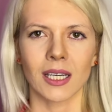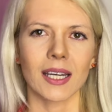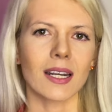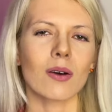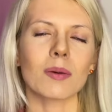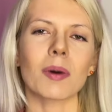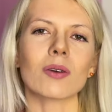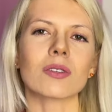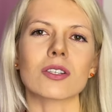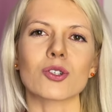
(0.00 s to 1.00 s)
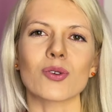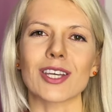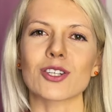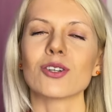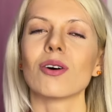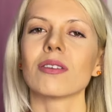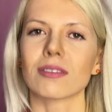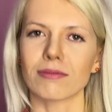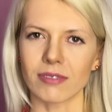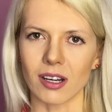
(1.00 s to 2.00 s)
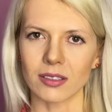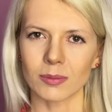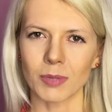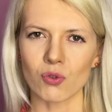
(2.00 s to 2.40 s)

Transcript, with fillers: And now about the situation on the front.